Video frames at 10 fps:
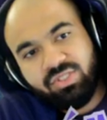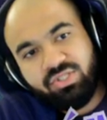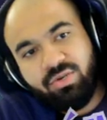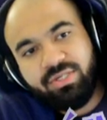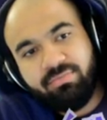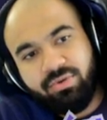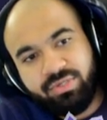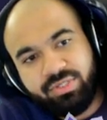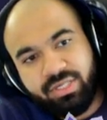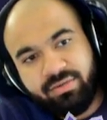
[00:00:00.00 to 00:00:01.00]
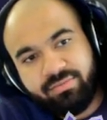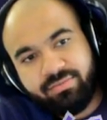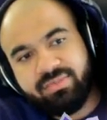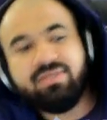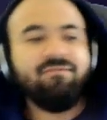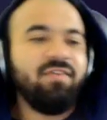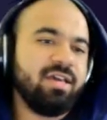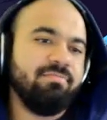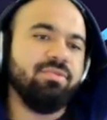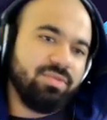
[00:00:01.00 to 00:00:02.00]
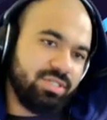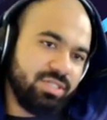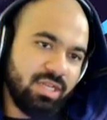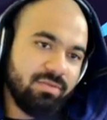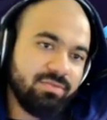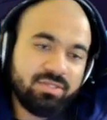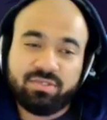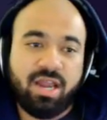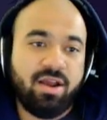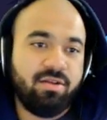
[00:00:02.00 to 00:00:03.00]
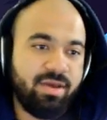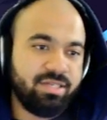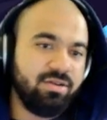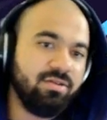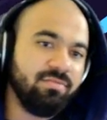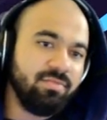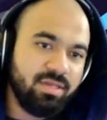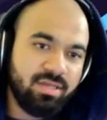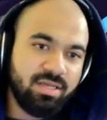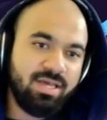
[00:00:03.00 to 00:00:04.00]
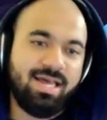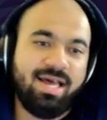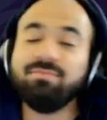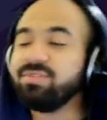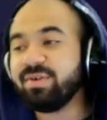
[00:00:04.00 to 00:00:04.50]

Show me some bullshit. fucking bullshit. I'm so tired of Magikarp. I'm